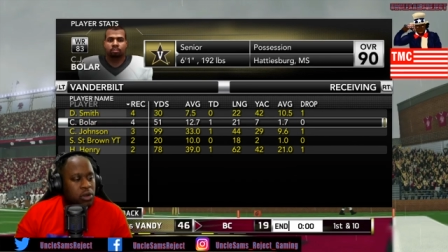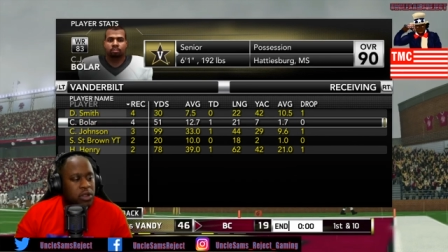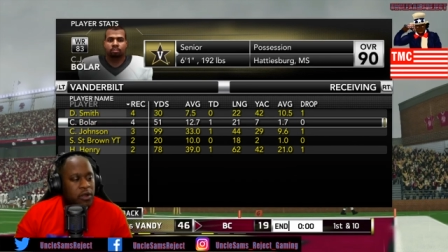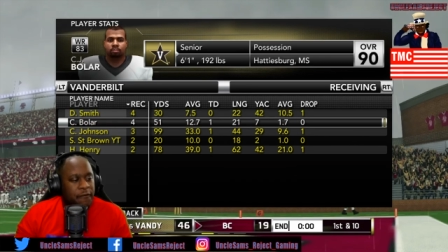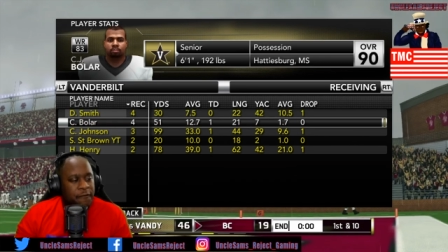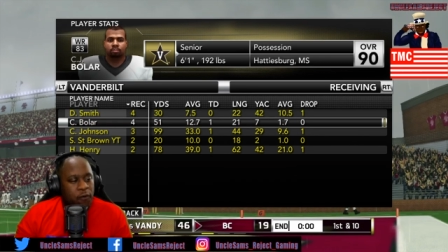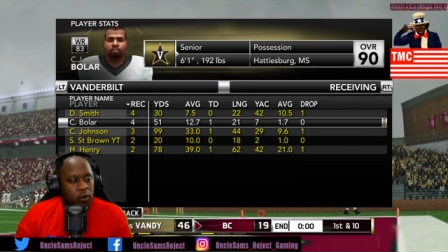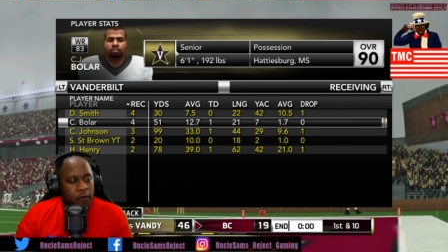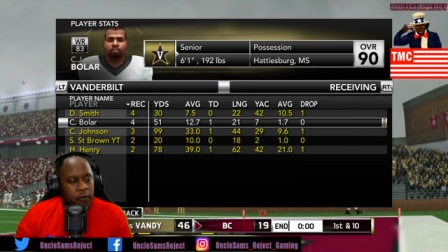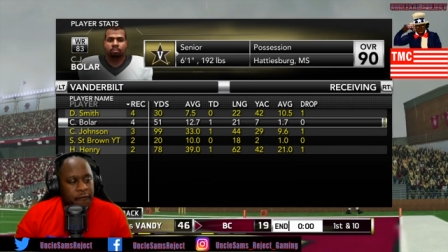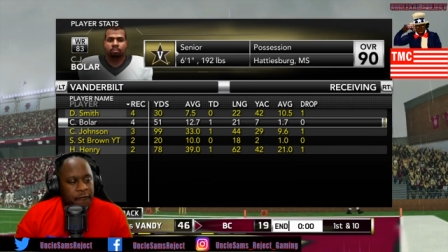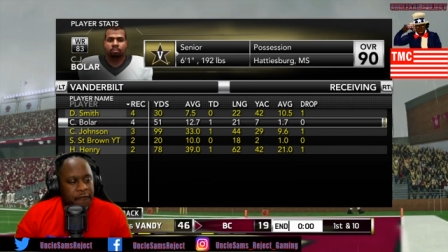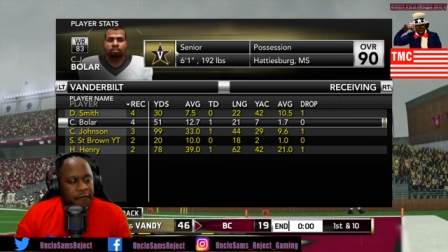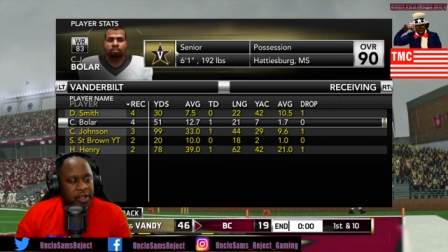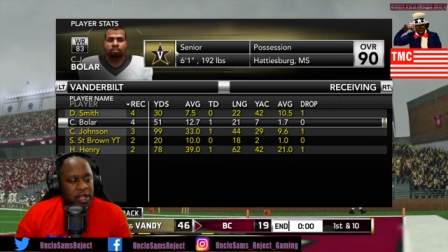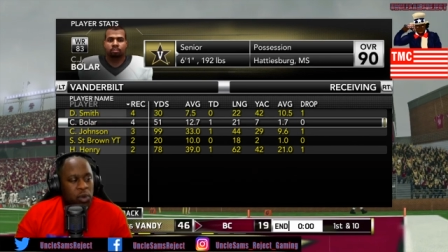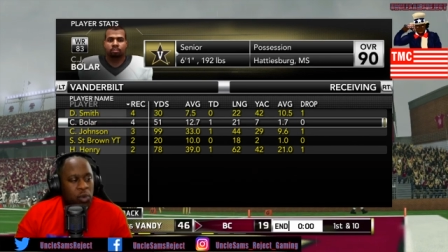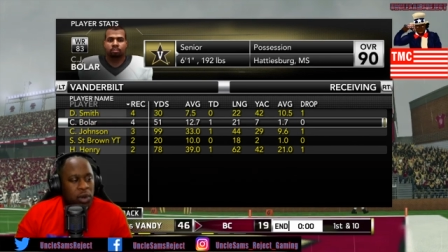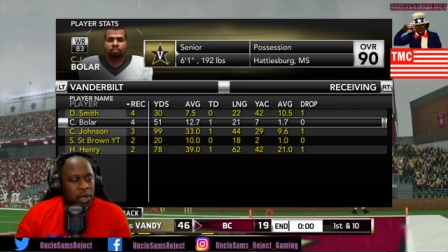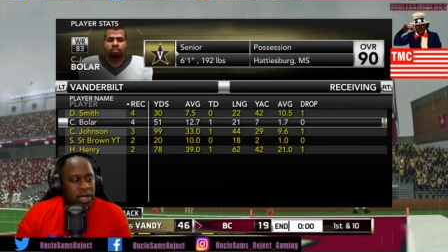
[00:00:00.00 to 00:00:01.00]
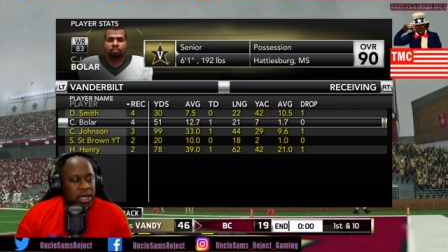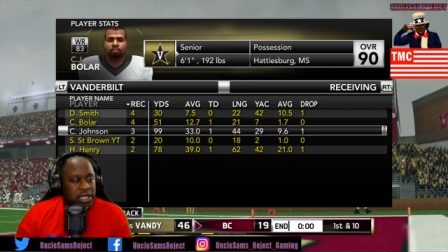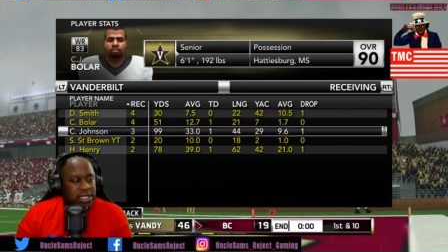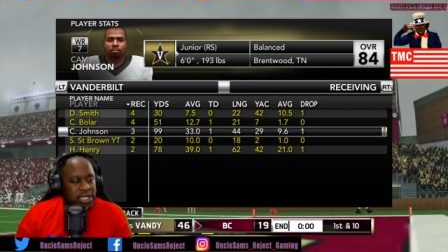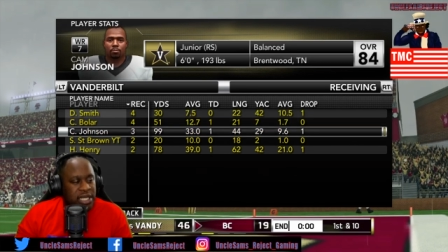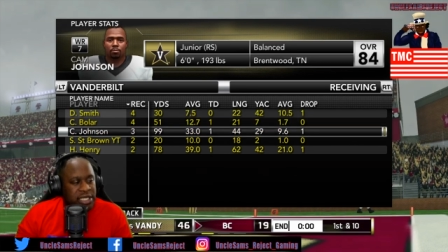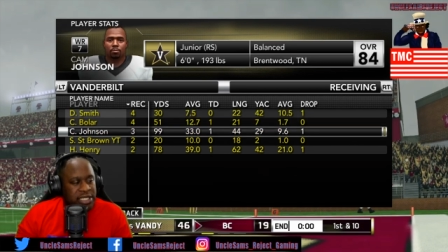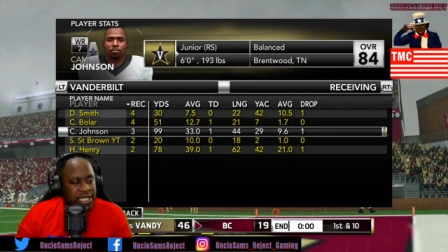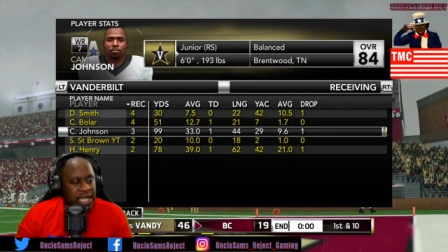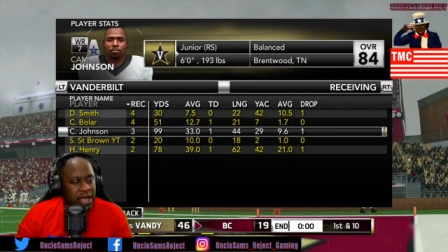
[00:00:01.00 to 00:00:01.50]
Bowler 4 for
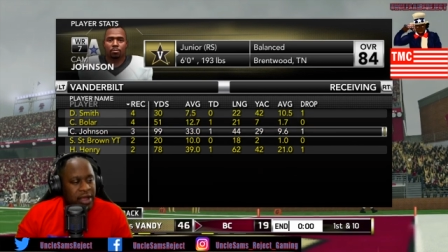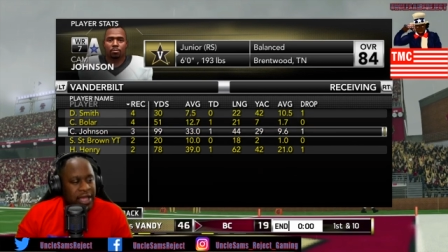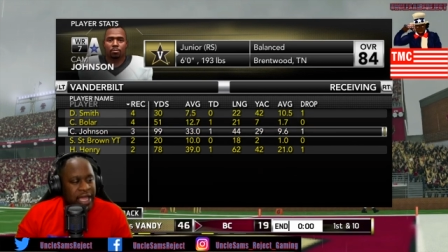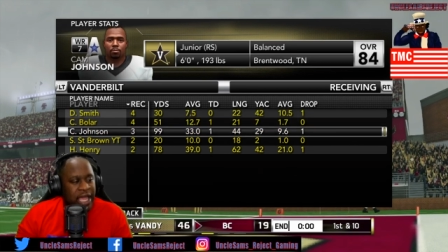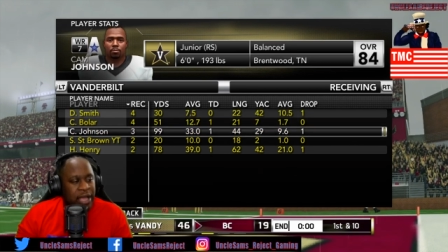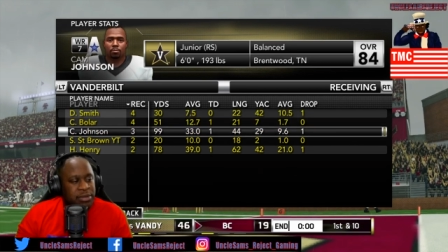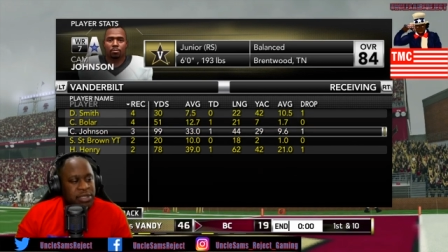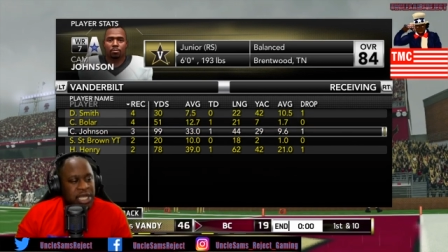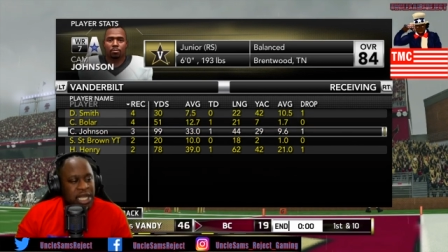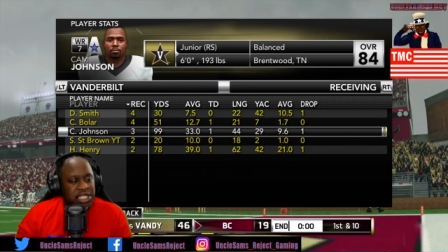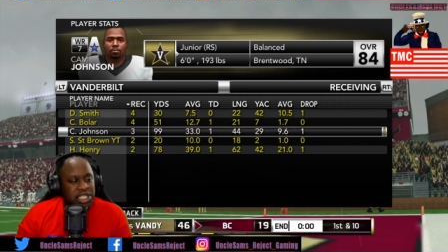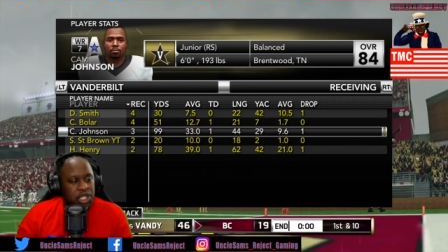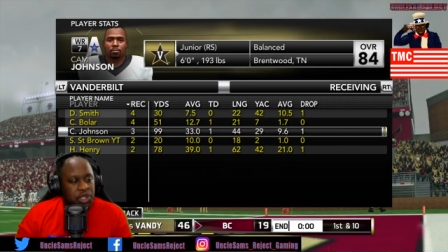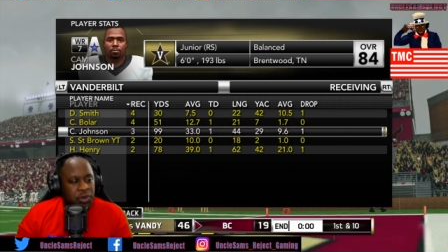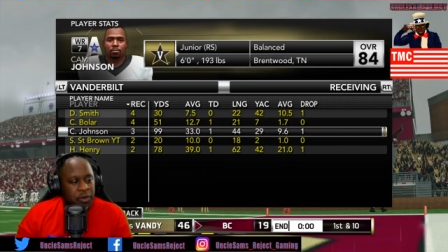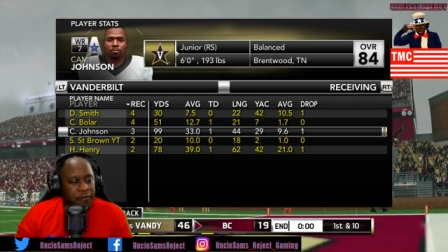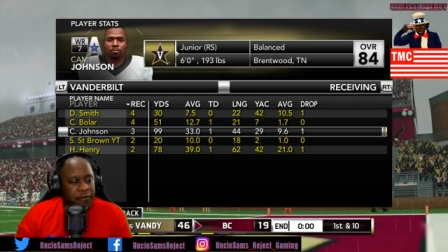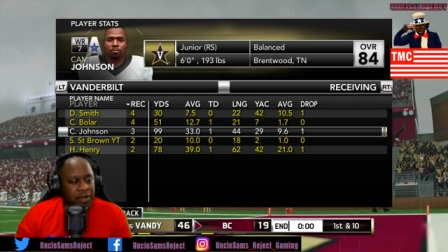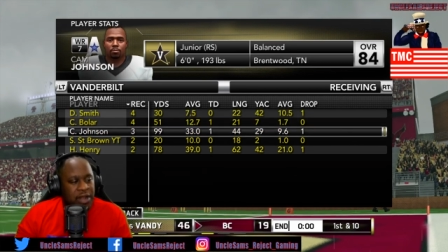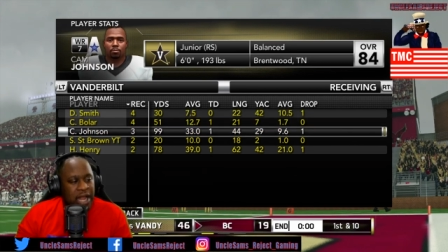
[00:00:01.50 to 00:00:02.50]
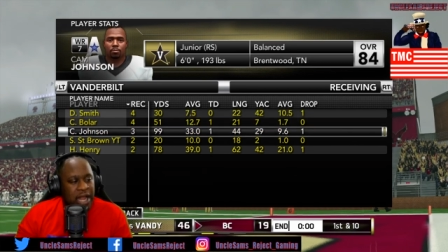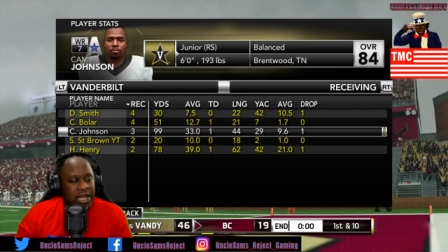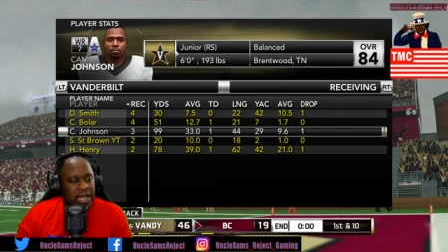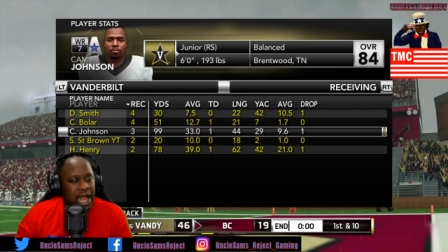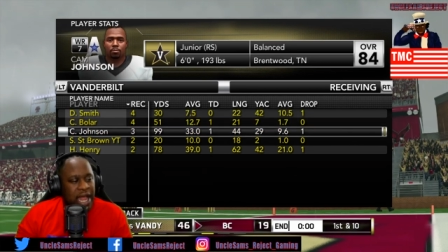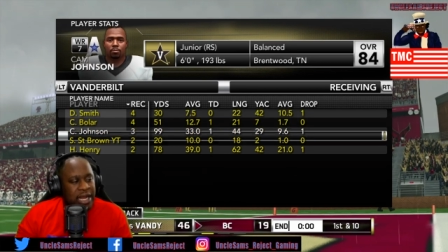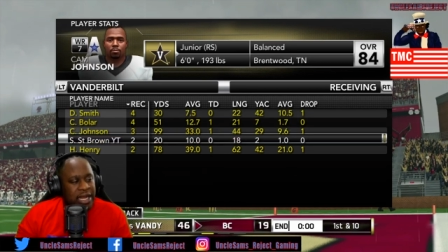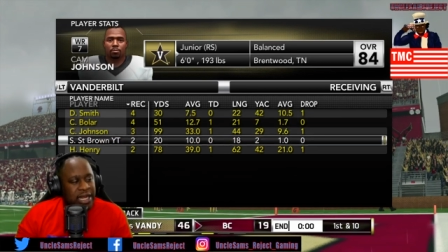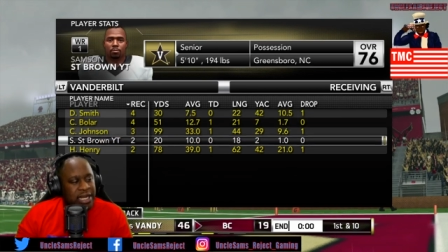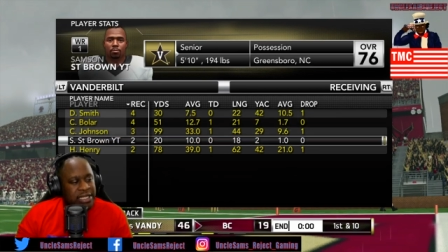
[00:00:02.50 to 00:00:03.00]
51 in a touchdown, Cam Johnson 3 for
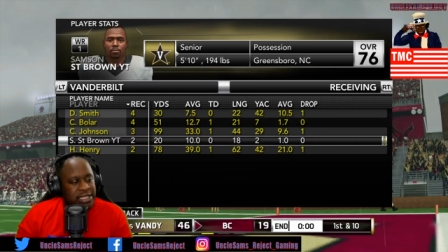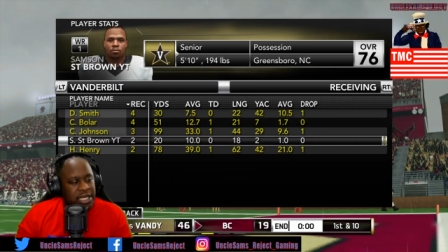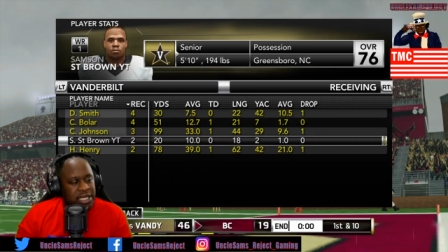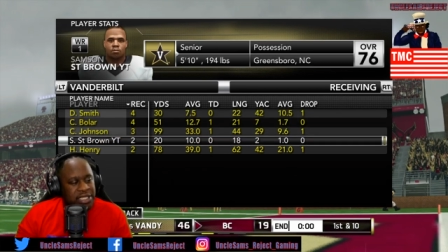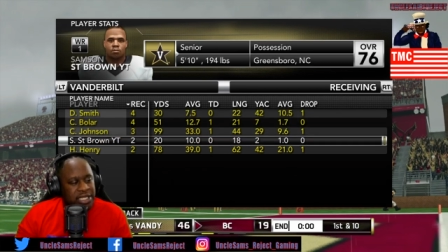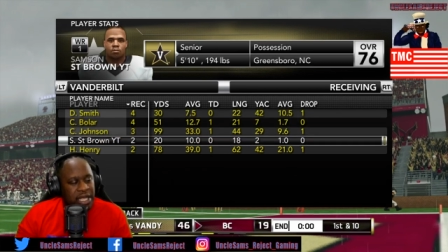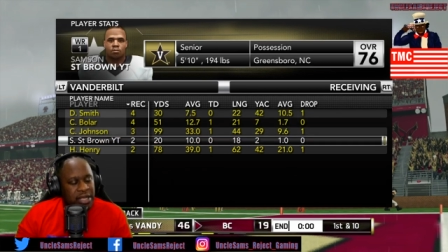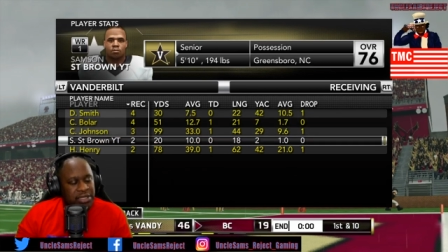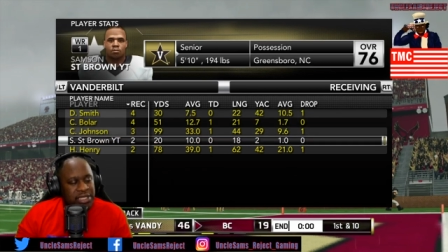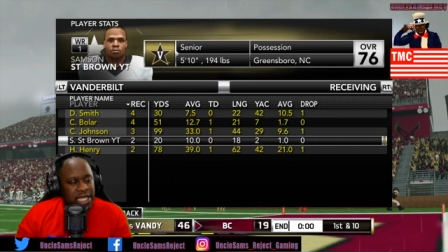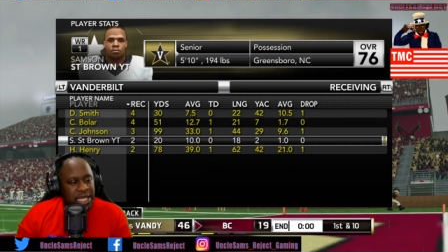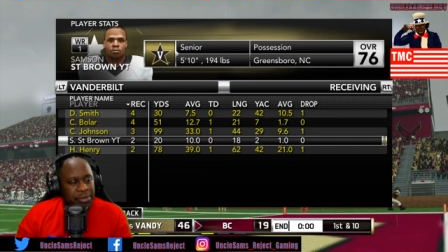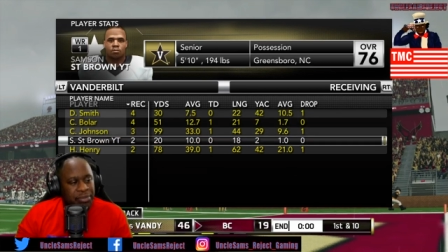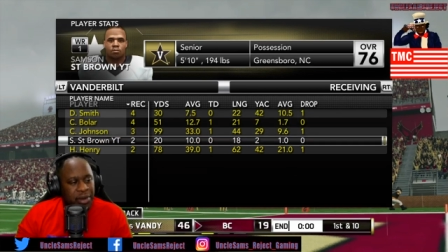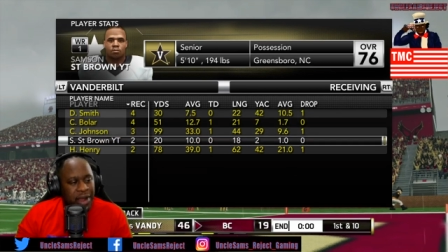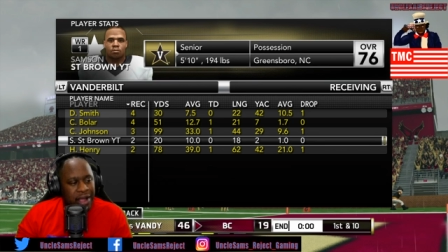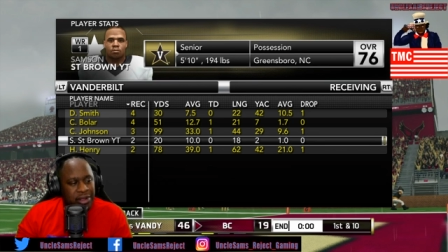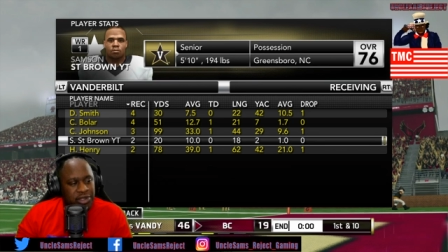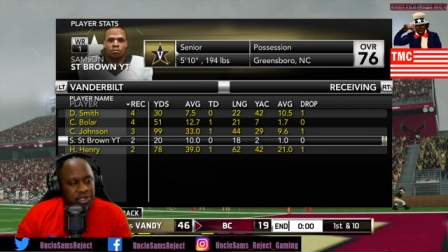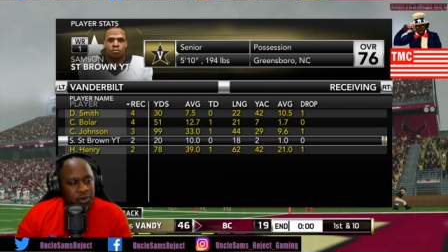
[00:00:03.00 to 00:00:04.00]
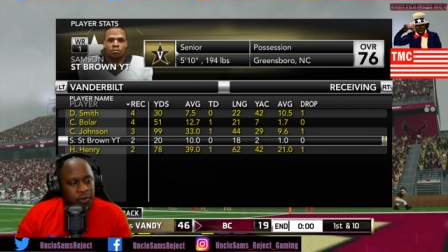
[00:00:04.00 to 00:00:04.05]
99 in a touchdown, St.